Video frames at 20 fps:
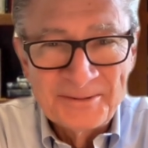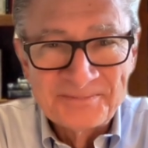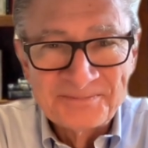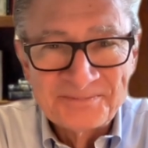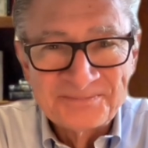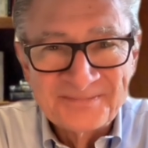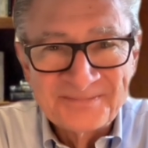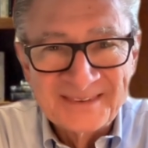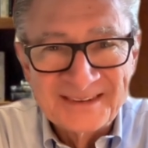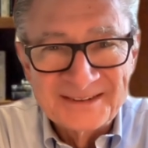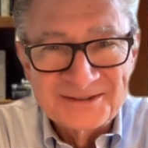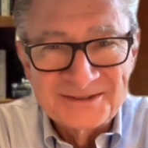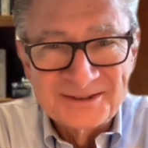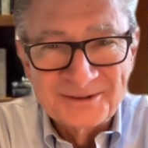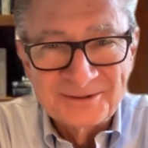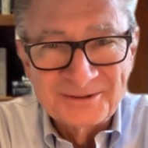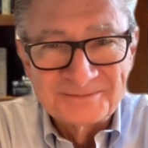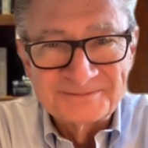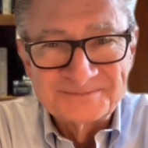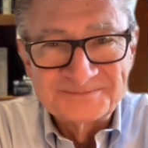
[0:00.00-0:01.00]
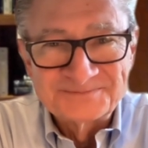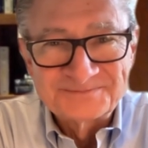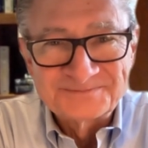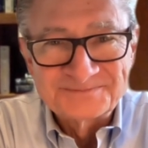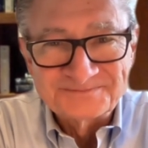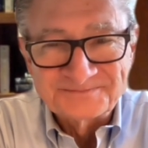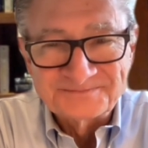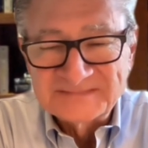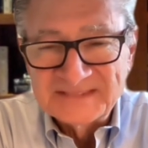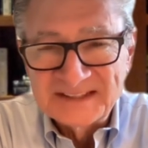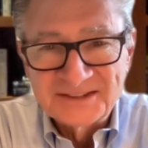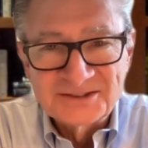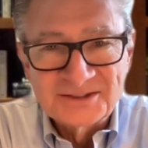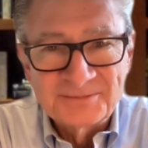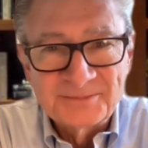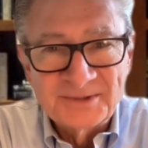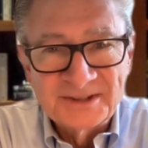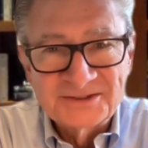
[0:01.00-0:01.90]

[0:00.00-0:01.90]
so it's a